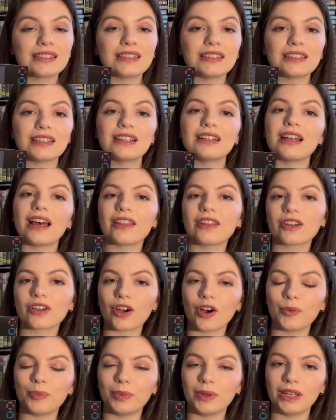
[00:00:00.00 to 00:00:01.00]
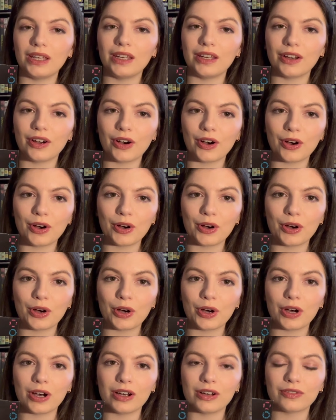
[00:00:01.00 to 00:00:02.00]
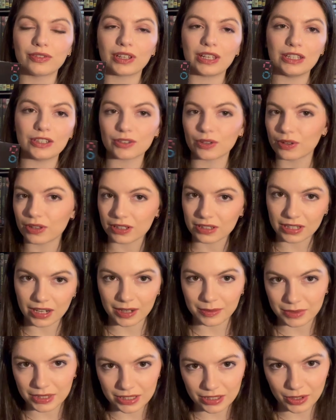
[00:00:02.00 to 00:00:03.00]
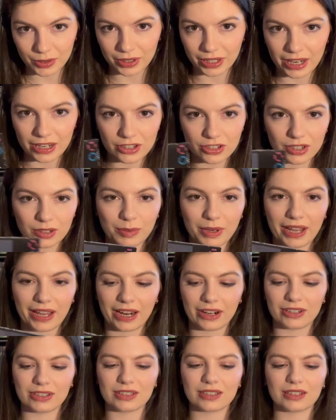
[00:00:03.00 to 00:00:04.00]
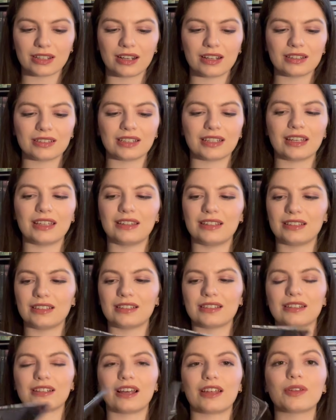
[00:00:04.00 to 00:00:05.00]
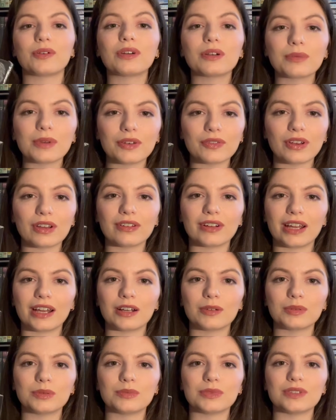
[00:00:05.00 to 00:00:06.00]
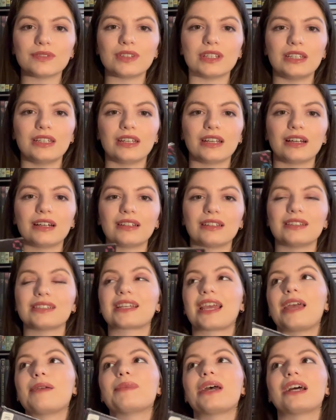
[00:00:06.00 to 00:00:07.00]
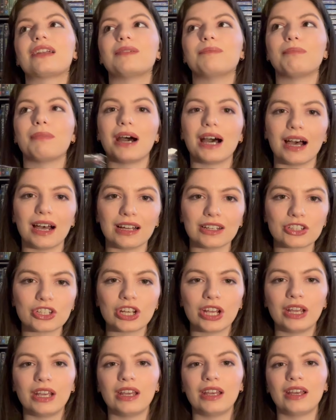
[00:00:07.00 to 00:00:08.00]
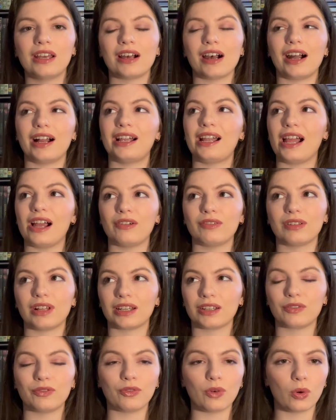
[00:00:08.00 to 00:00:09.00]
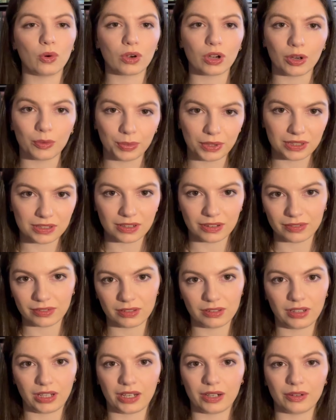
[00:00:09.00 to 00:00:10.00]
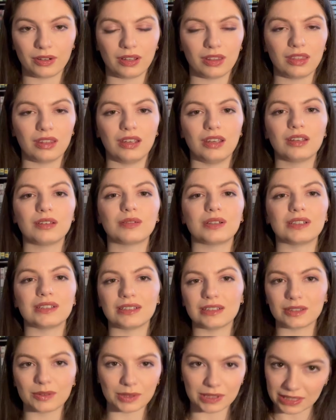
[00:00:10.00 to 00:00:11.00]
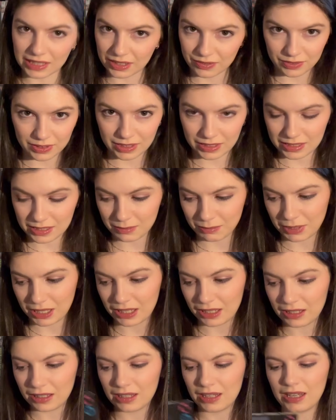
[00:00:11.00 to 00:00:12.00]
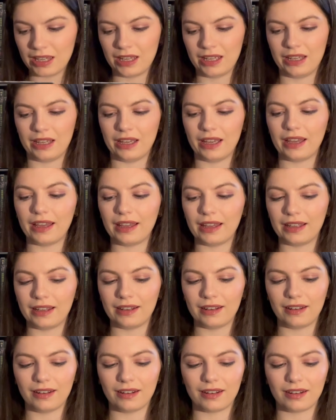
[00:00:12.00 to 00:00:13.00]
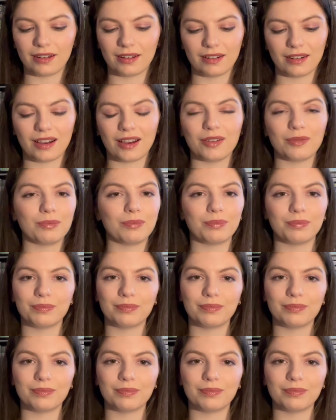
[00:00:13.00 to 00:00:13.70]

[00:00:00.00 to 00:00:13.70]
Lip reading: is another copy of Kiss All the Time, Disco Occasionally by Harry Styles. Again, this is another one of my favorite albums of the year. This came out in March. I have like 4 copies of it now, I think, because this was gifted to me, and I'm